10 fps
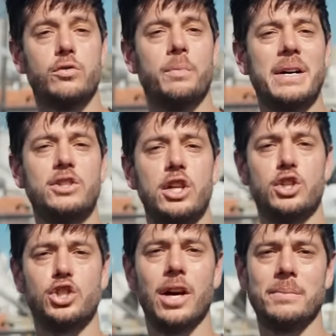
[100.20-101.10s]
of
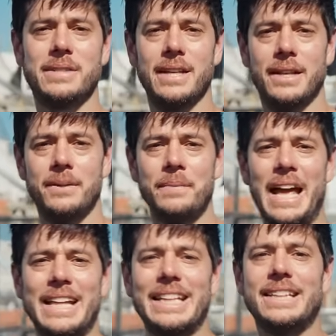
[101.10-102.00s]
Majdal Shams said
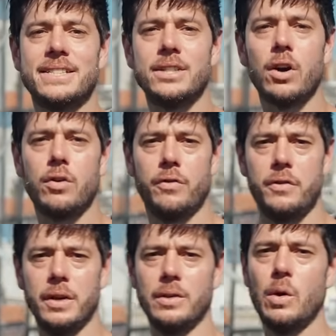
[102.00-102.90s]
that the soccer
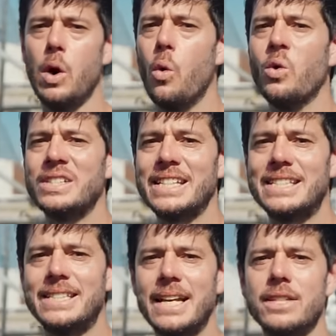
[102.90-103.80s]
field was the
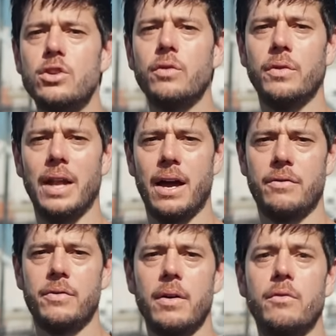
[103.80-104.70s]
center of
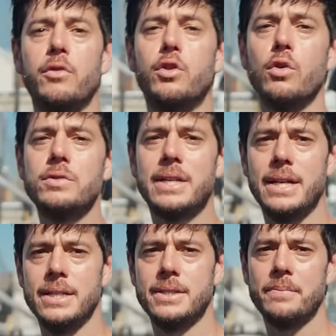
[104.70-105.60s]
life for those
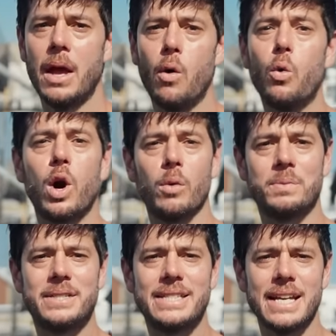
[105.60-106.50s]
kids who were
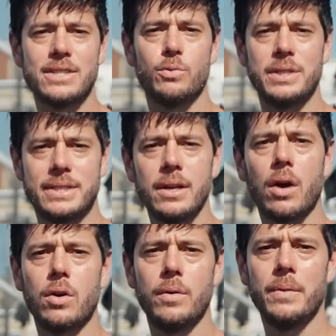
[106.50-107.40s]
obsessed with
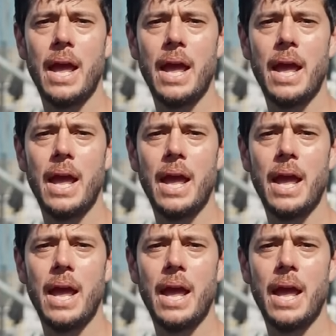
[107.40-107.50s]
soccer